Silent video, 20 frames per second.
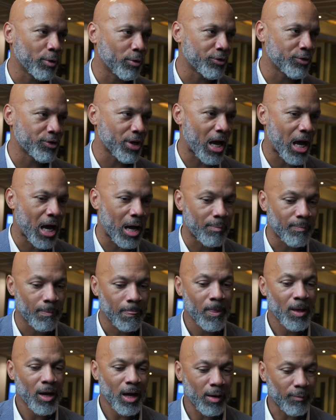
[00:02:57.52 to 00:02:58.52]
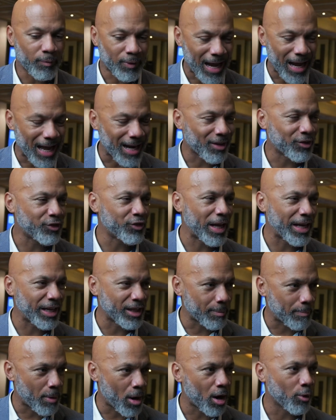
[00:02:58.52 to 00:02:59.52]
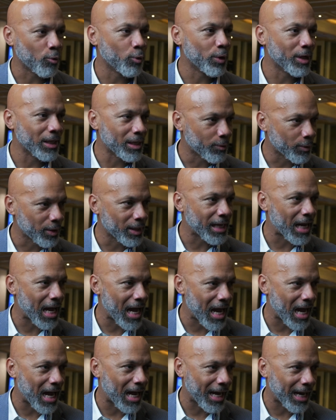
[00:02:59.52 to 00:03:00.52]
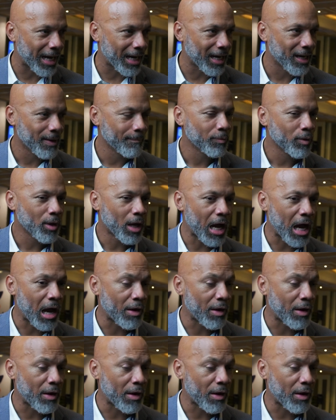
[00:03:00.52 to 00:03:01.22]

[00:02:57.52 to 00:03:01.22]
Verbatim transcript: job of kind of setting the bar really, really high uh,